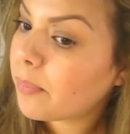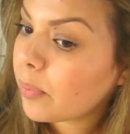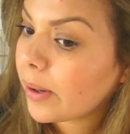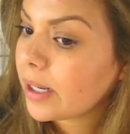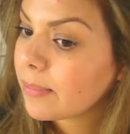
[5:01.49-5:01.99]

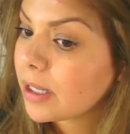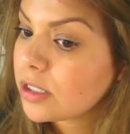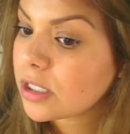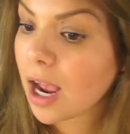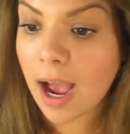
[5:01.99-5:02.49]
Pretty
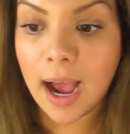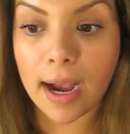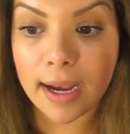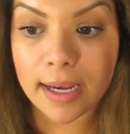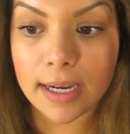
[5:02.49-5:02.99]
much,
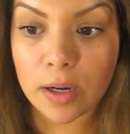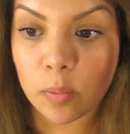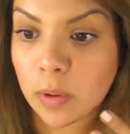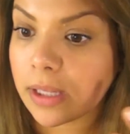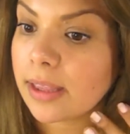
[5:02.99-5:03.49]
I
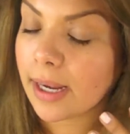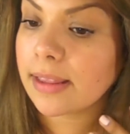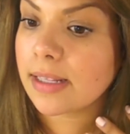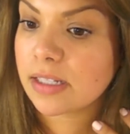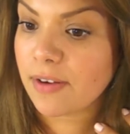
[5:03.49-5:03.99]
really like this